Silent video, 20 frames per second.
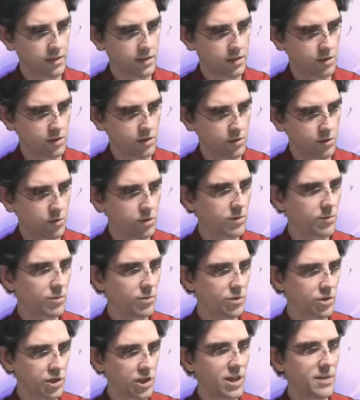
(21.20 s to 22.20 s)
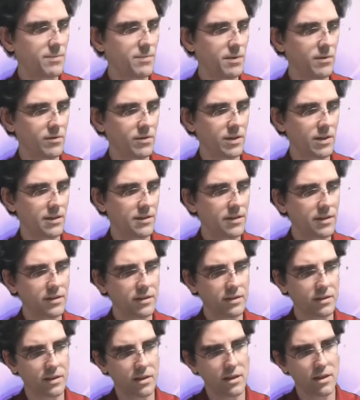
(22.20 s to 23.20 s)
usable shape and everything, I
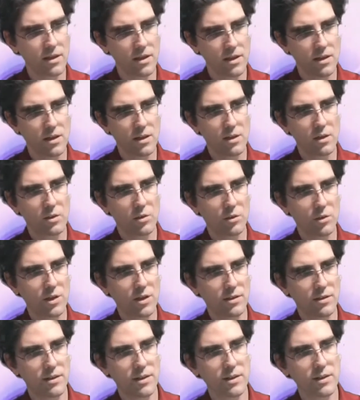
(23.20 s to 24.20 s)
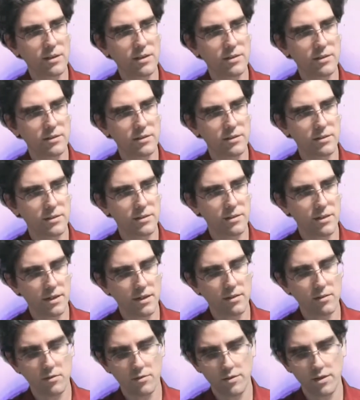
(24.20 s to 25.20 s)
think looking at things,
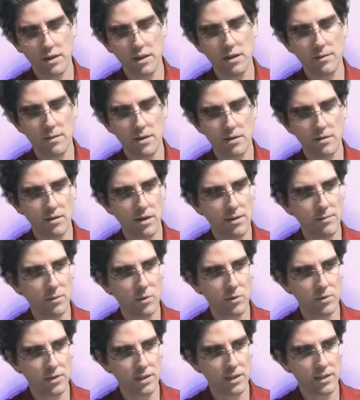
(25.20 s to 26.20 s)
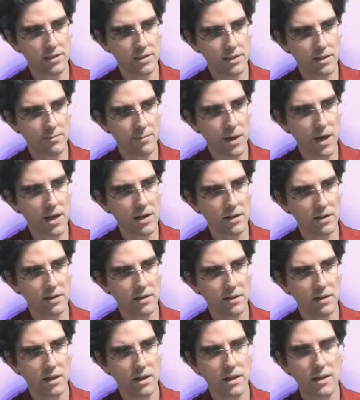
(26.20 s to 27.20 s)
thinking about, I'm going to take a step back
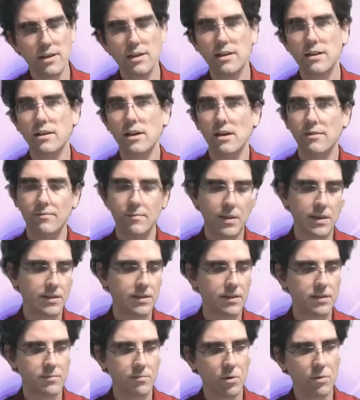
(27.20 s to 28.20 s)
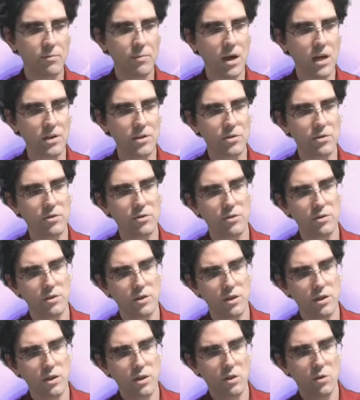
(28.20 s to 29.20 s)
and kind of make things more modular.
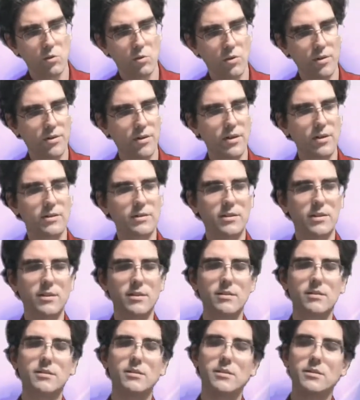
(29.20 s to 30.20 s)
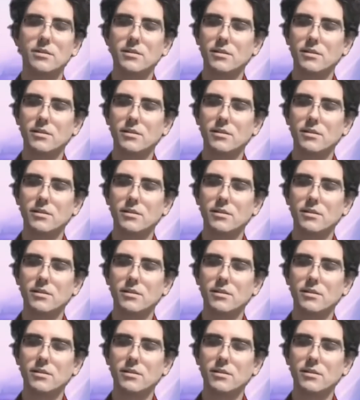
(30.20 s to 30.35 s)
One of the things is,